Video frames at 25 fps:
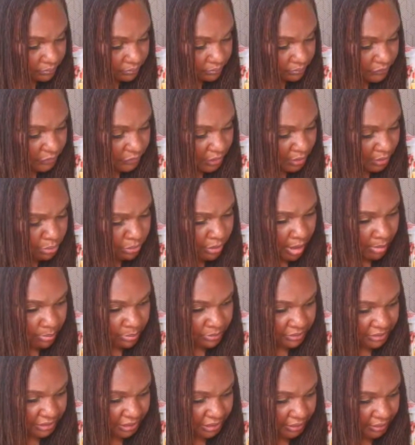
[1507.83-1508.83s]

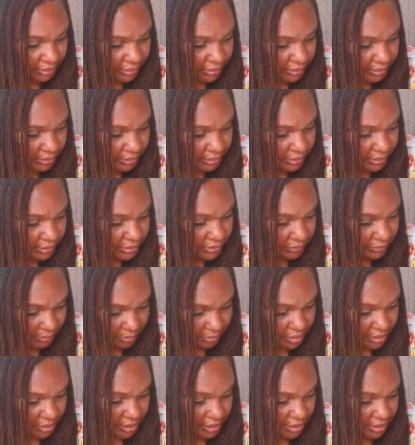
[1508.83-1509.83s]
properly. So her
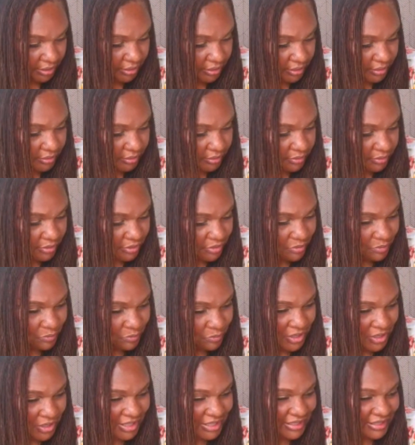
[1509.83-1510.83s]
hair
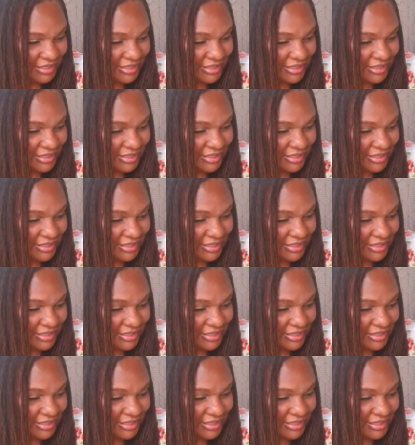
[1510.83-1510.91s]
was